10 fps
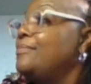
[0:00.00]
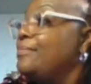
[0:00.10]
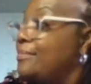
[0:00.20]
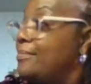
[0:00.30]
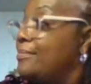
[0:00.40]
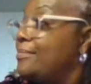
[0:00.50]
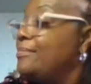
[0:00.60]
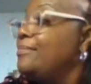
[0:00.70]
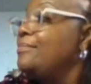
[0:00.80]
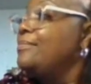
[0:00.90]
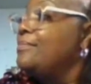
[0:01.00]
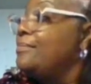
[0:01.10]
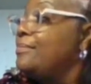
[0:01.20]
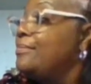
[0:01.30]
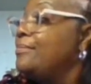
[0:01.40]

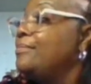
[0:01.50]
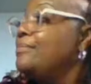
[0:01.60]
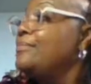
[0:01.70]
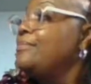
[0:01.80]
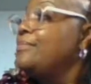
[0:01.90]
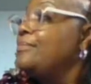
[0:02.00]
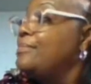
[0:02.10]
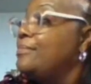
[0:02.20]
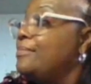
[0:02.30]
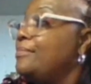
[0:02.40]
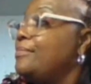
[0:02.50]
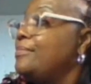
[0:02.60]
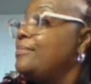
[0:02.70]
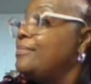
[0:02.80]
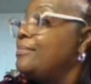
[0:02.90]

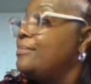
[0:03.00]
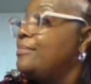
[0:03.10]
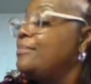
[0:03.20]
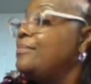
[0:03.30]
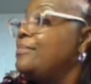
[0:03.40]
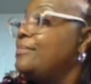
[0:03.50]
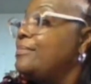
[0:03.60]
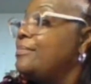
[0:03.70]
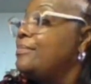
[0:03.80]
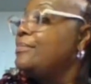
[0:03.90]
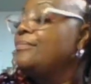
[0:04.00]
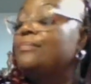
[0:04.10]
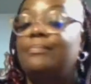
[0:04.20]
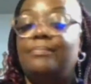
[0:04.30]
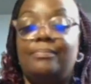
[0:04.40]

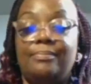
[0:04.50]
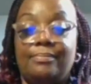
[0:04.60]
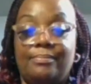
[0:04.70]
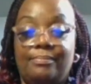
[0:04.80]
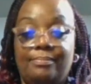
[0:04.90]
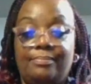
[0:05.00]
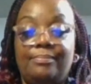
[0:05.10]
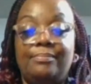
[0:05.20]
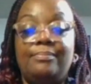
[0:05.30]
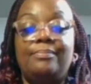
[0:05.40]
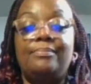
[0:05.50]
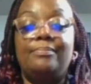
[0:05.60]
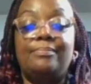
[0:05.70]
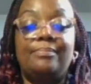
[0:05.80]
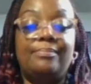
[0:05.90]

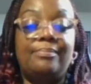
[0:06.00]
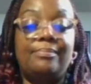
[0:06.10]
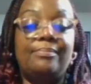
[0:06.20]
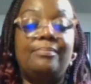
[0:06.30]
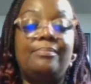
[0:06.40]
(not speaking)